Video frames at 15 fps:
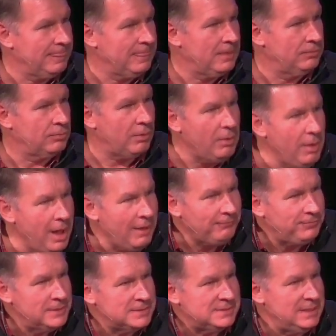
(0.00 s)
Throw off
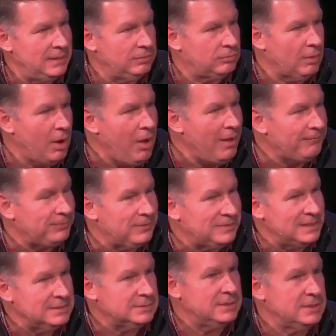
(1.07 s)
the sin. Throw off the
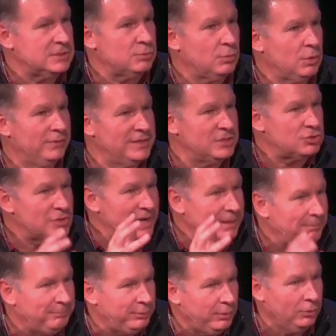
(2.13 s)
things of this world that's trying
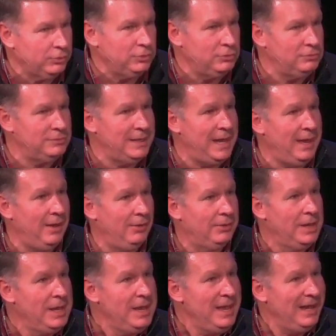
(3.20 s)
to pull you down
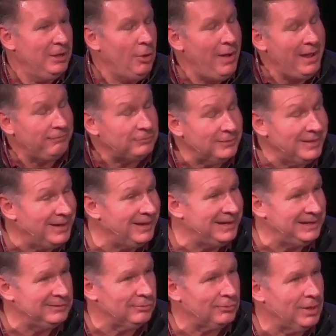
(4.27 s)
and go after the
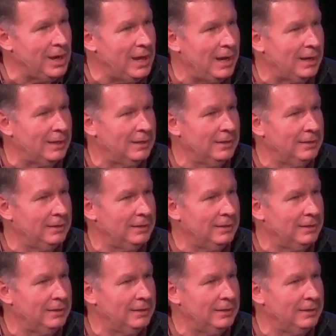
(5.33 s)
honey in the rock.